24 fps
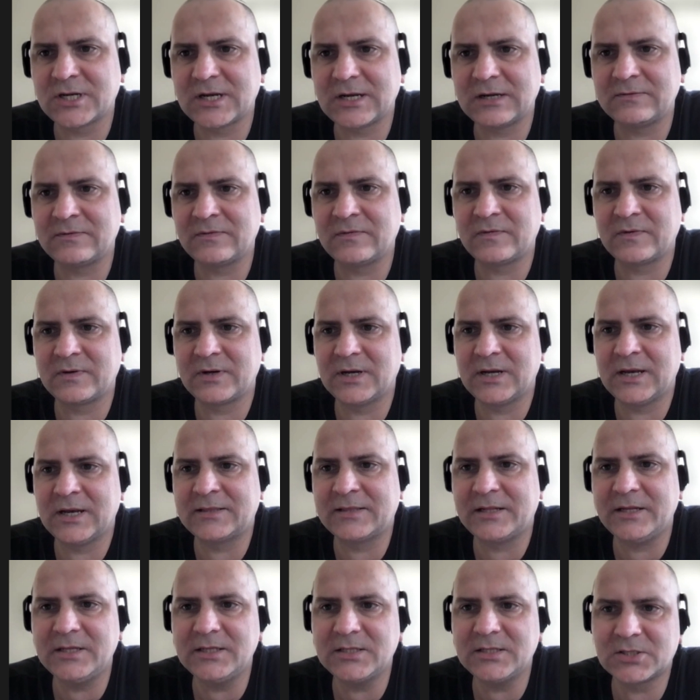have
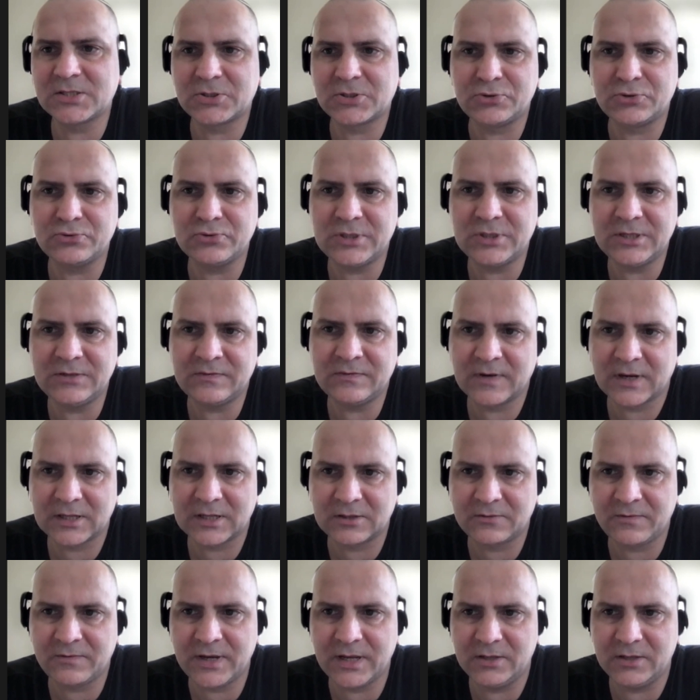at least 2
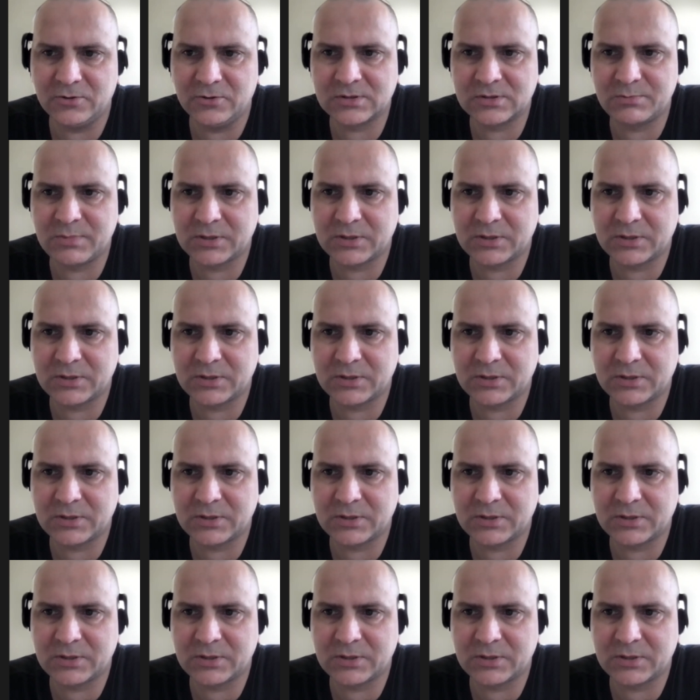different values,